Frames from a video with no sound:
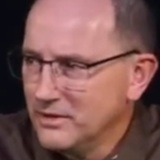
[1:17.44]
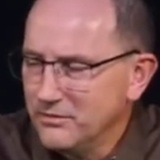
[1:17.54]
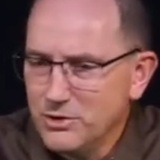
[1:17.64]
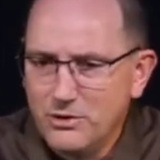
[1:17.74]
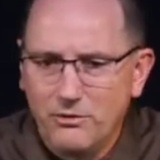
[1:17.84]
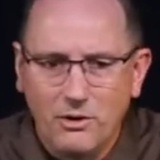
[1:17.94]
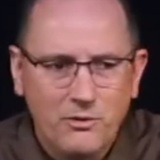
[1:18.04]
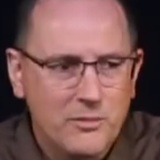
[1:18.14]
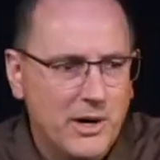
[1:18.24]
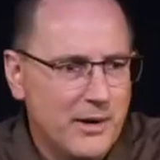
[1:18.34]
If you don't
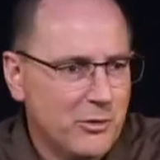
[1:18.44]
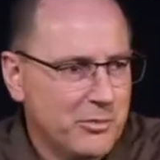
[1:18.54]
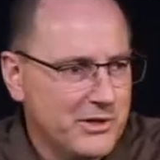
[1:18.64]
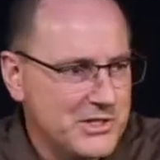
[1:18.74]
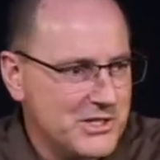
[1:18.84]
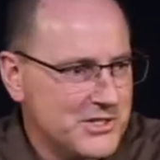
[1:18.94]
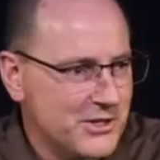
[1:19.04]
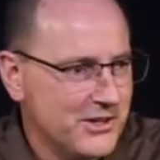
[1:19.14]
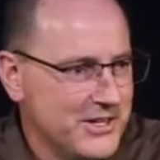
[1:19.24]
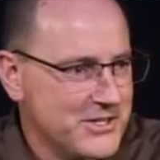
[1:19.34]
own a Bible, please
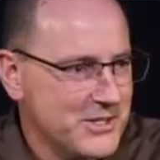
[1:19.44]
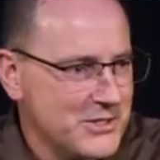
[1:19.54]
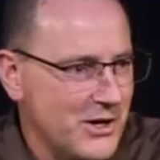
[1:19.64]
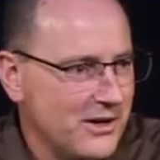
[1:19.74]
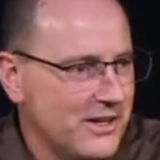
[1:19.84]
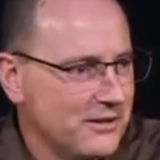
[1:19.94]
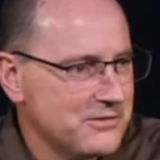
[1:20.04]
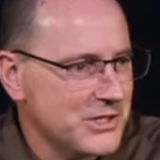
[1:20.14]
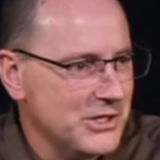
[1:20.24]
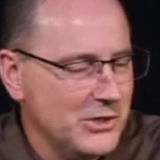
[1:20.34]
consider this as our
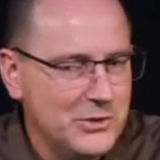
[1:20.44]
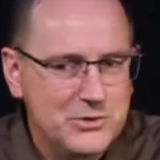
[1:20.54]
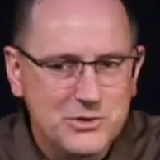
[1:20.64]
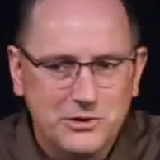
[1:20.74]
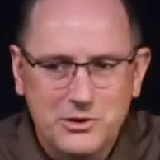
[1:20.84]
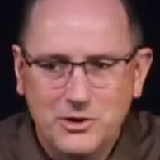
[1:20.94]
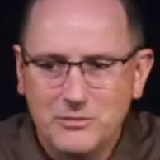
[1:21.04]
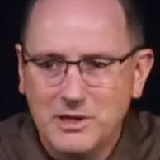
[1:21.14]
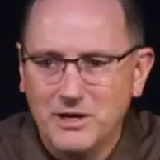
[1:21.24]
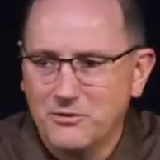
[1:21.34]
gift to you so that you can
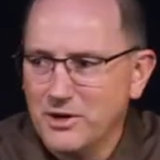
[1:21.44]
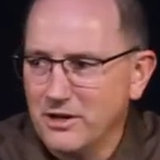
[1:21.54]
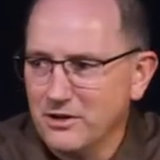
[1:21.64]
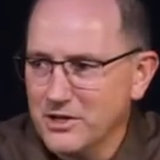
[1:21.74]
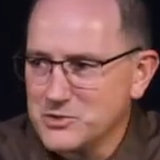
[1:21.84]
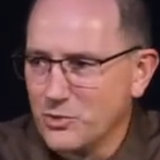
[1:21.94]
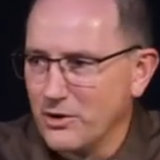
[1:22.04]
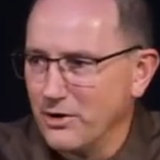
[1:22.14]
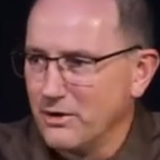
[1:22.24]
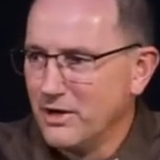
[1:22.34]
begin reading God's
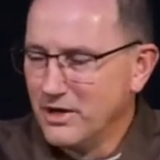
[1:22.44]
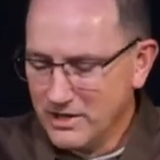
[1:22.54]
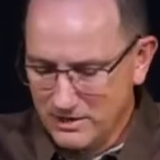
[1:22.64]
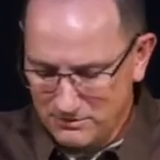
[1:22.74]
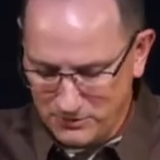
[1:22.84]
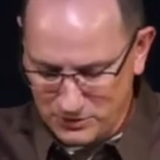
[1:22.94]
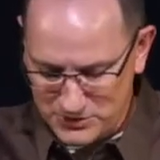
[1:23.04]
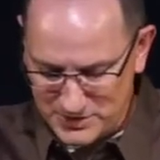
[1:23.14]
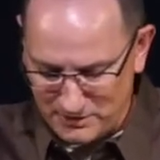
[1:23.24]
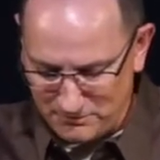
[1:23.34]
Word for
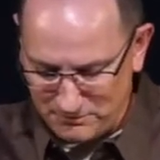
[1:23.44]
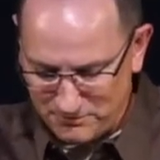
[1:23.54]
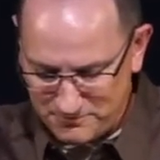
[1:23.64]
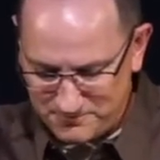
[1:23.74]
yourself.